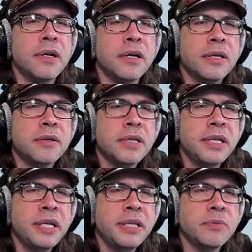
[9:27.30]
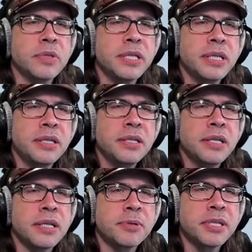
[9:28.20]
All right, well,
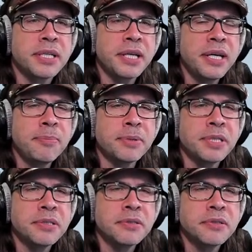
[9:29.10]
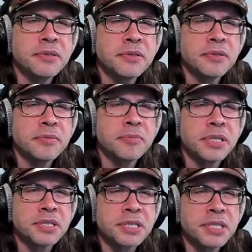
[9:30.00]
I'm going to camp it. I'm
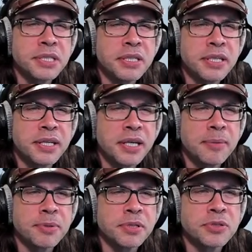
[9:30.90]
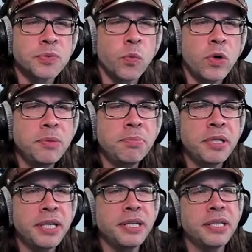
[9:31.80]
going to sit here and camp it. There's one
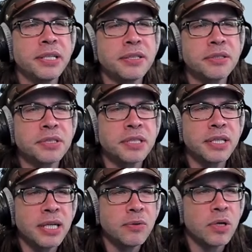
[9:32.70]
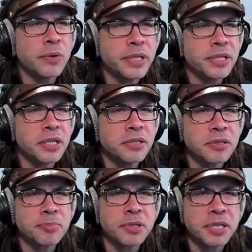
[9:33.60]
plane in. There's not one
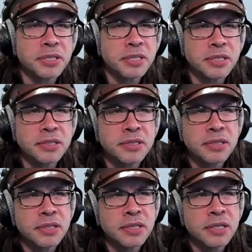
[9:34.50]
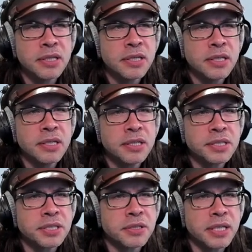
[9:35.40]
other plane in.
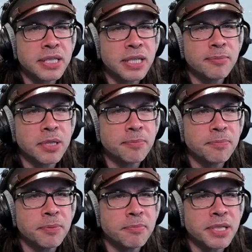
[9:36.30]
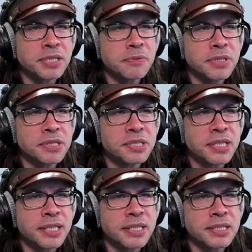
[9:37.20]
So that guy might be messing with his
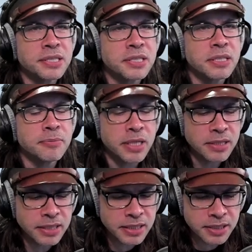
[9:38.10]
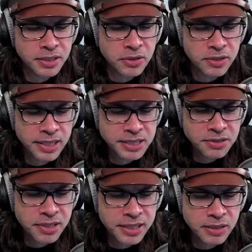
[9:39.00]
settings, and he might let it go.
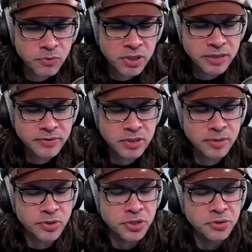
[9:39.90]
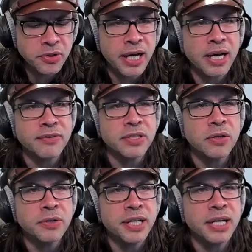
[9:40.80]
Kaiser, I got one of them. You have it.
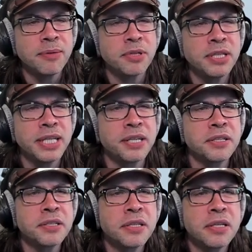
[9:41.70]
Okay, I'm clicking.